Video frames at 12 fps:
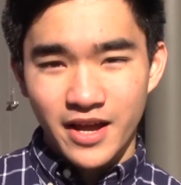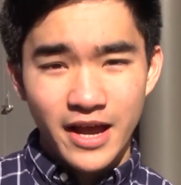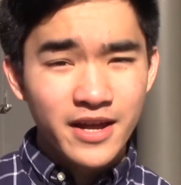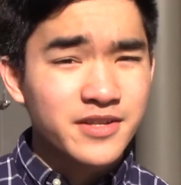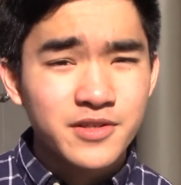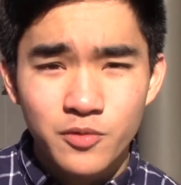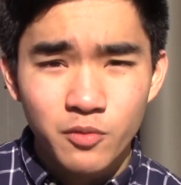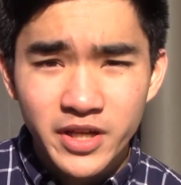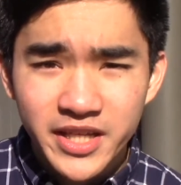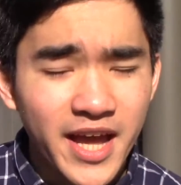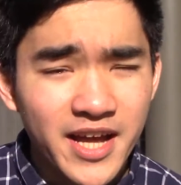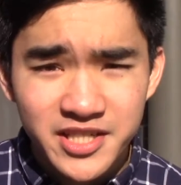and we
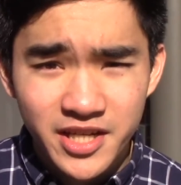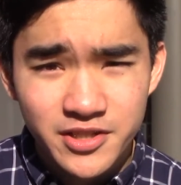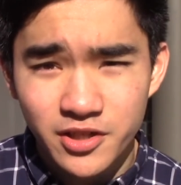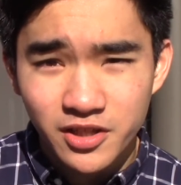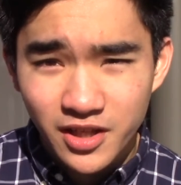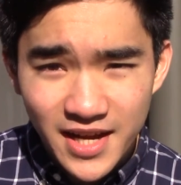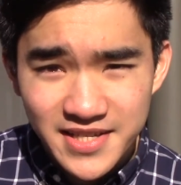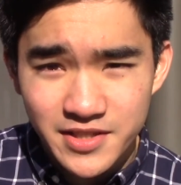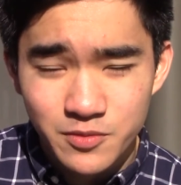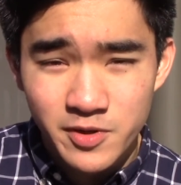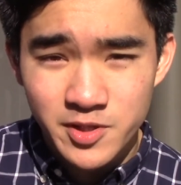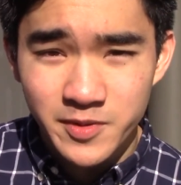can't change our classes
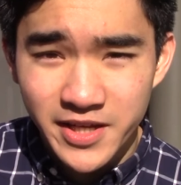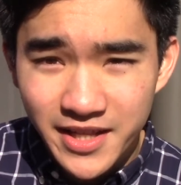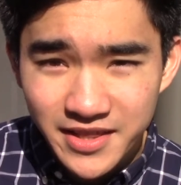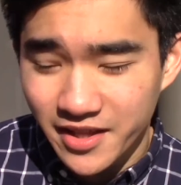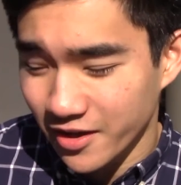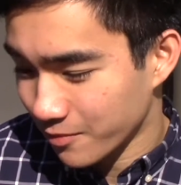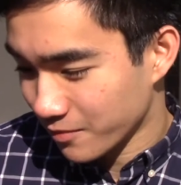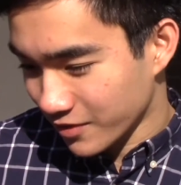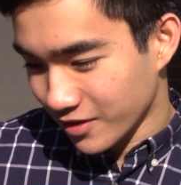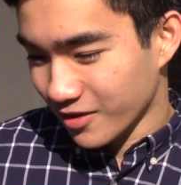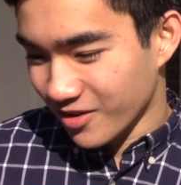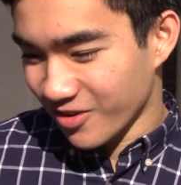once we get them.
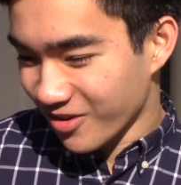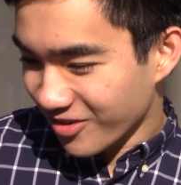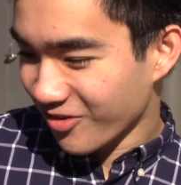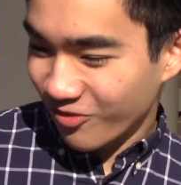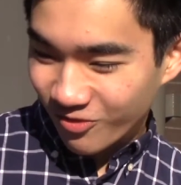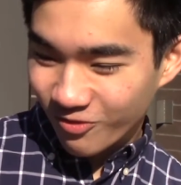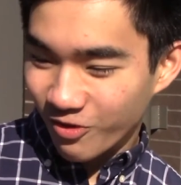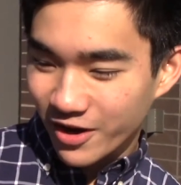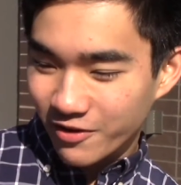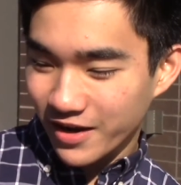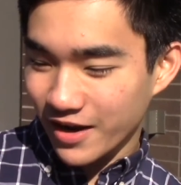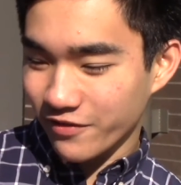Why do
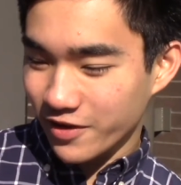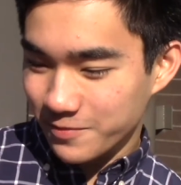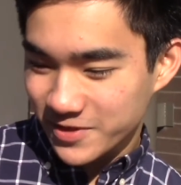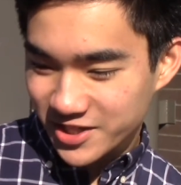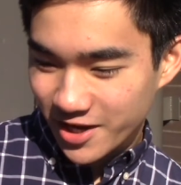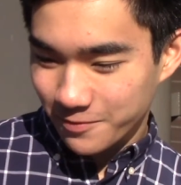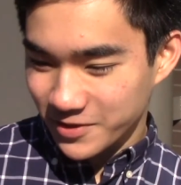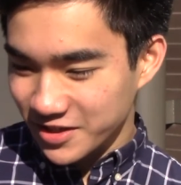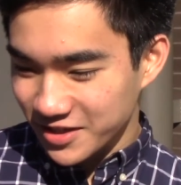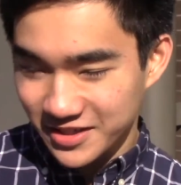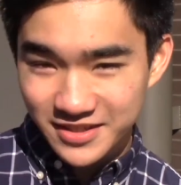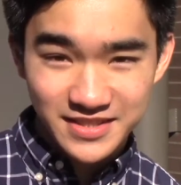I have AP
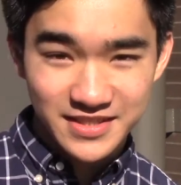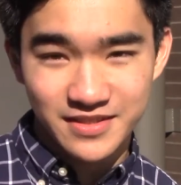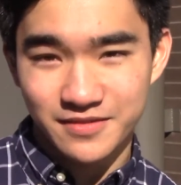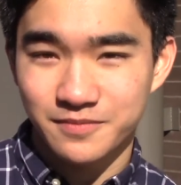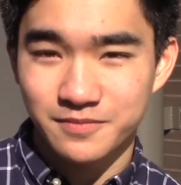Japanese?